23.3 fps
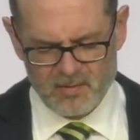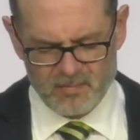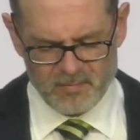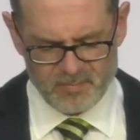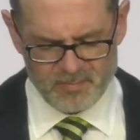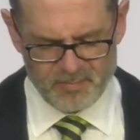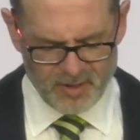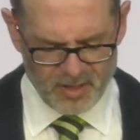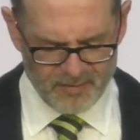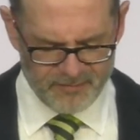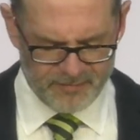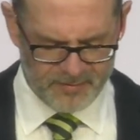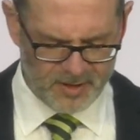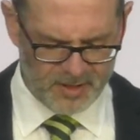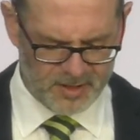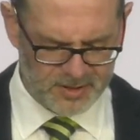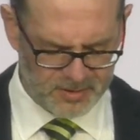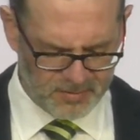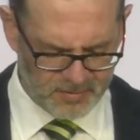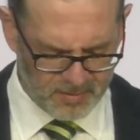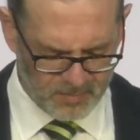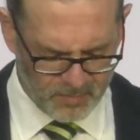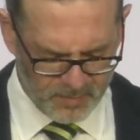We pray for
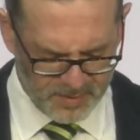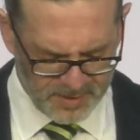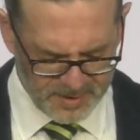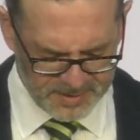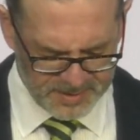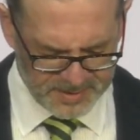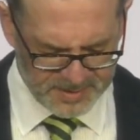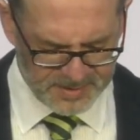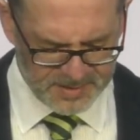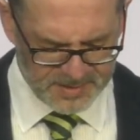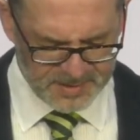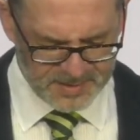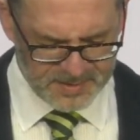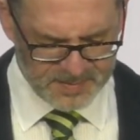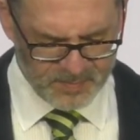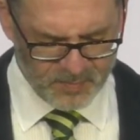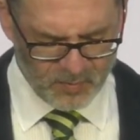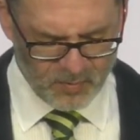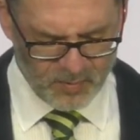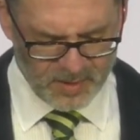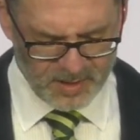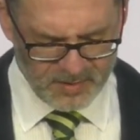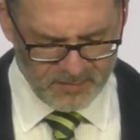those who are with us this
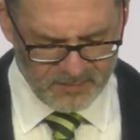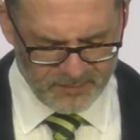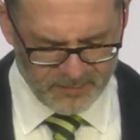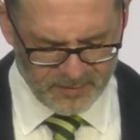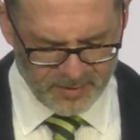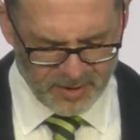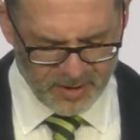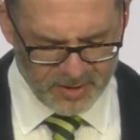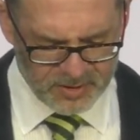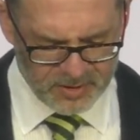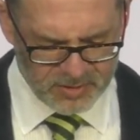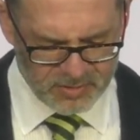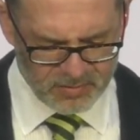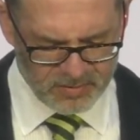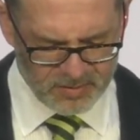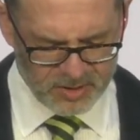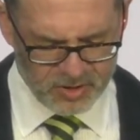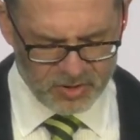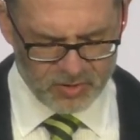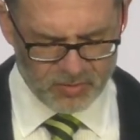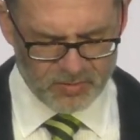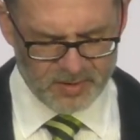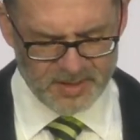morning, for those who are
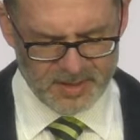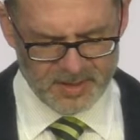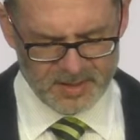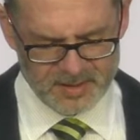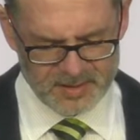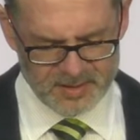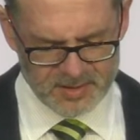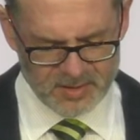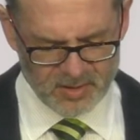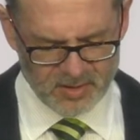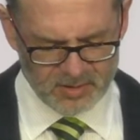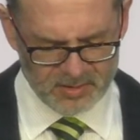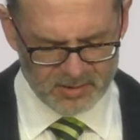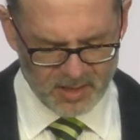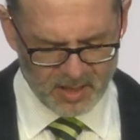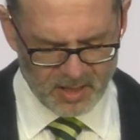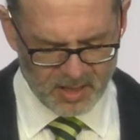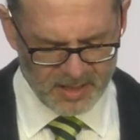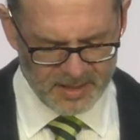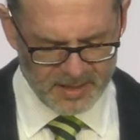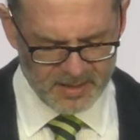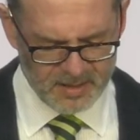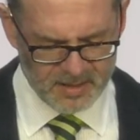joining us
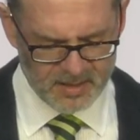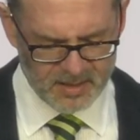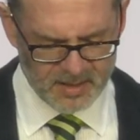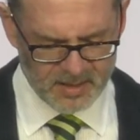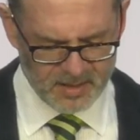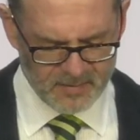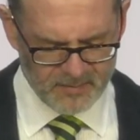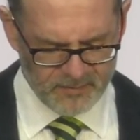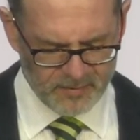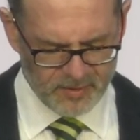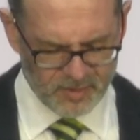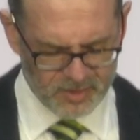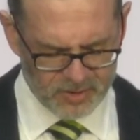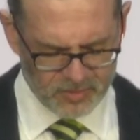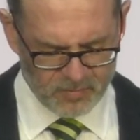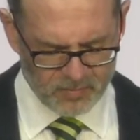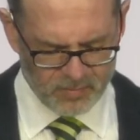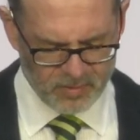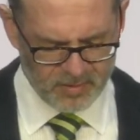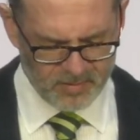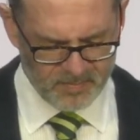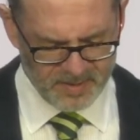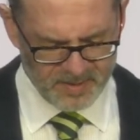online, for those who
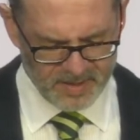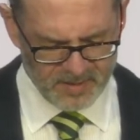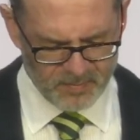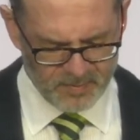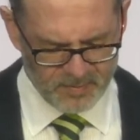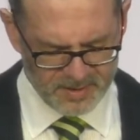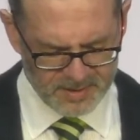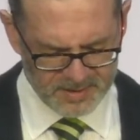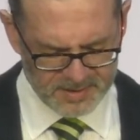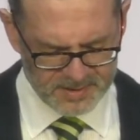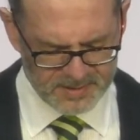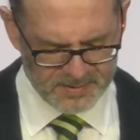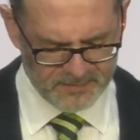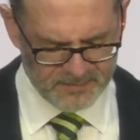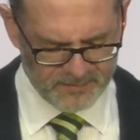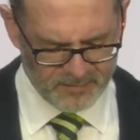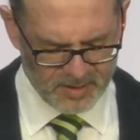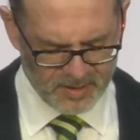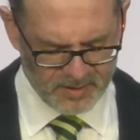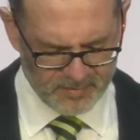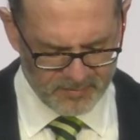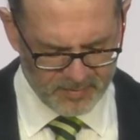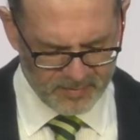couldn't be with us
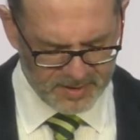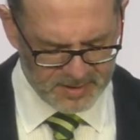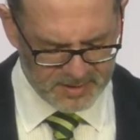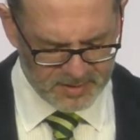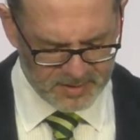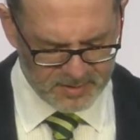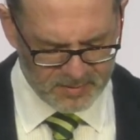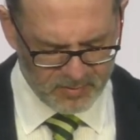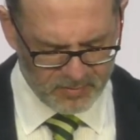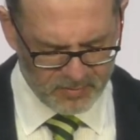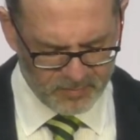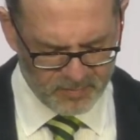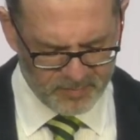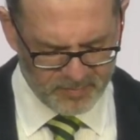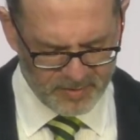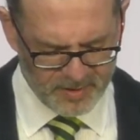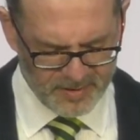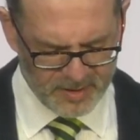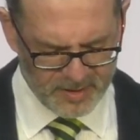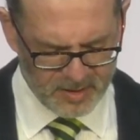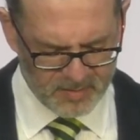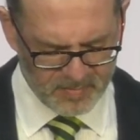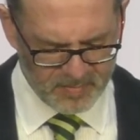for other reasons, Lord, we pray
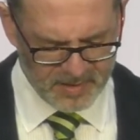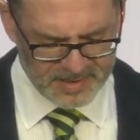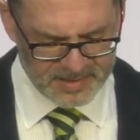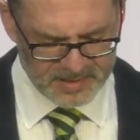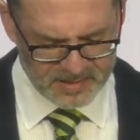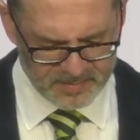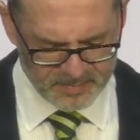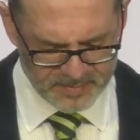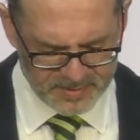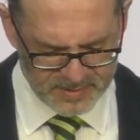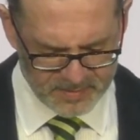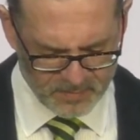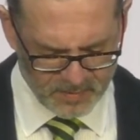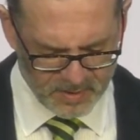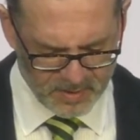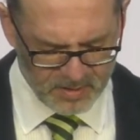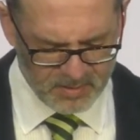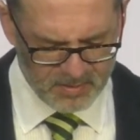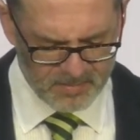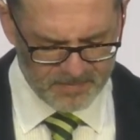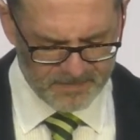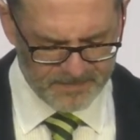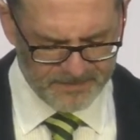that you bless them as
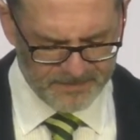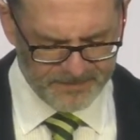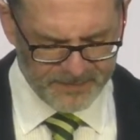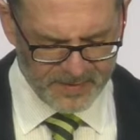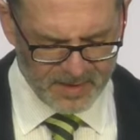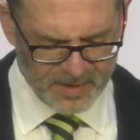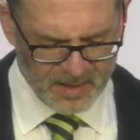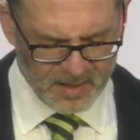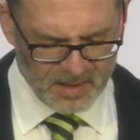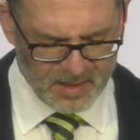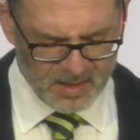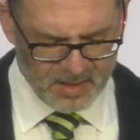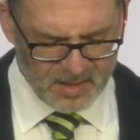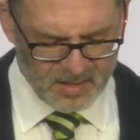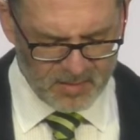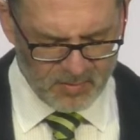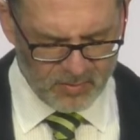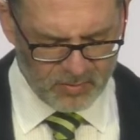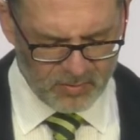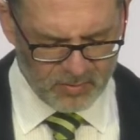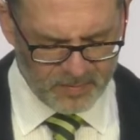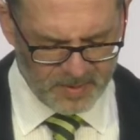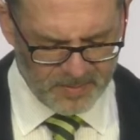well.
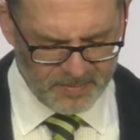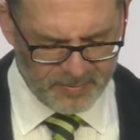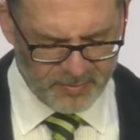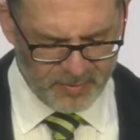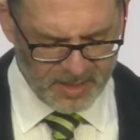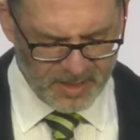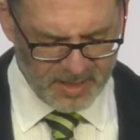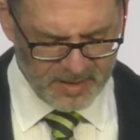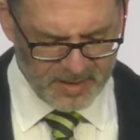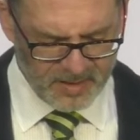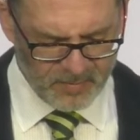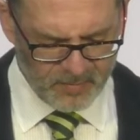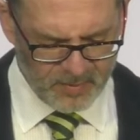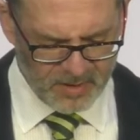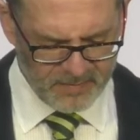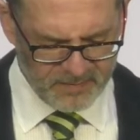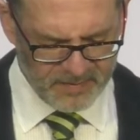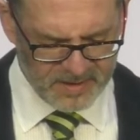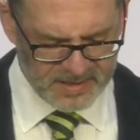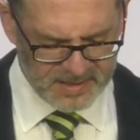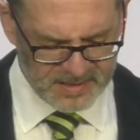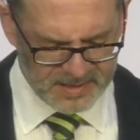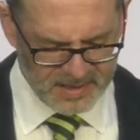Lord, we pray that
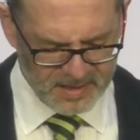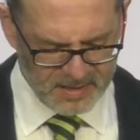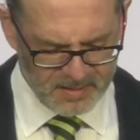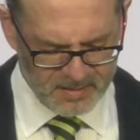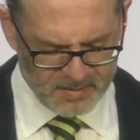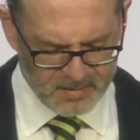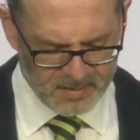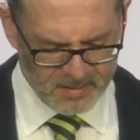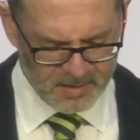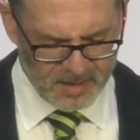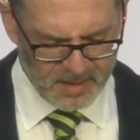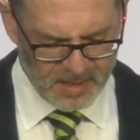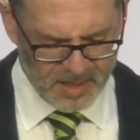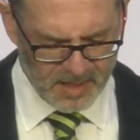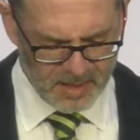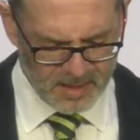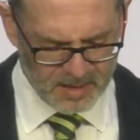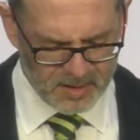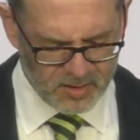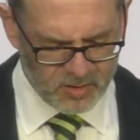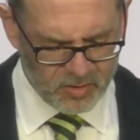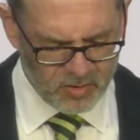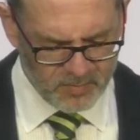whatever is said
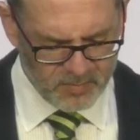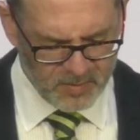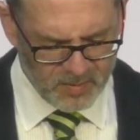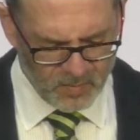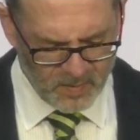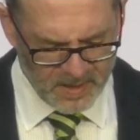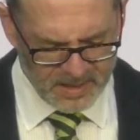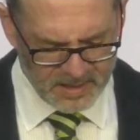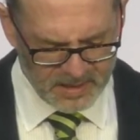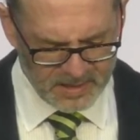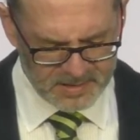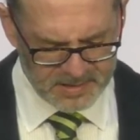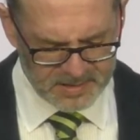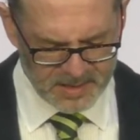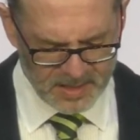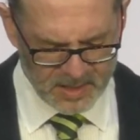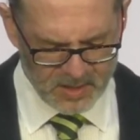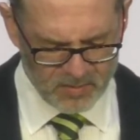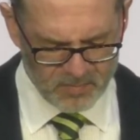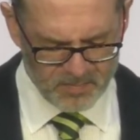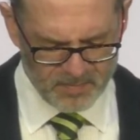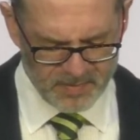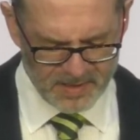in human weakness, that
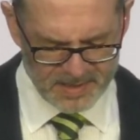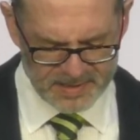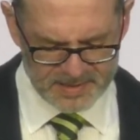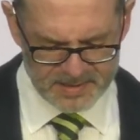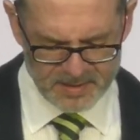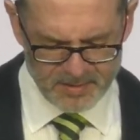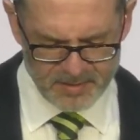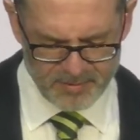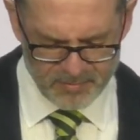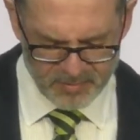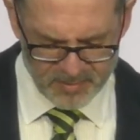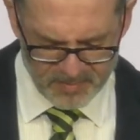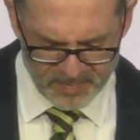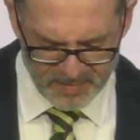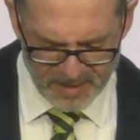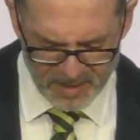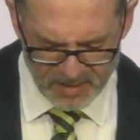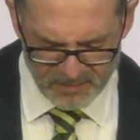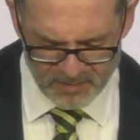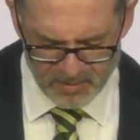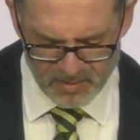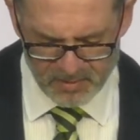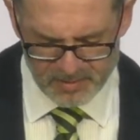you bless it through the
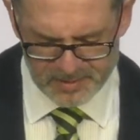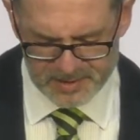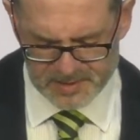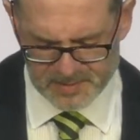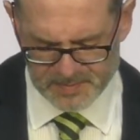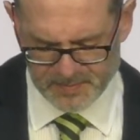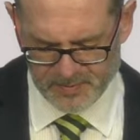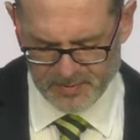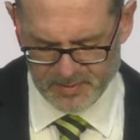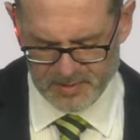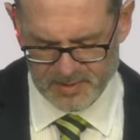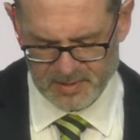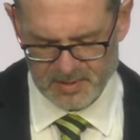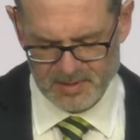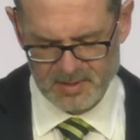power of the Holy Spirit.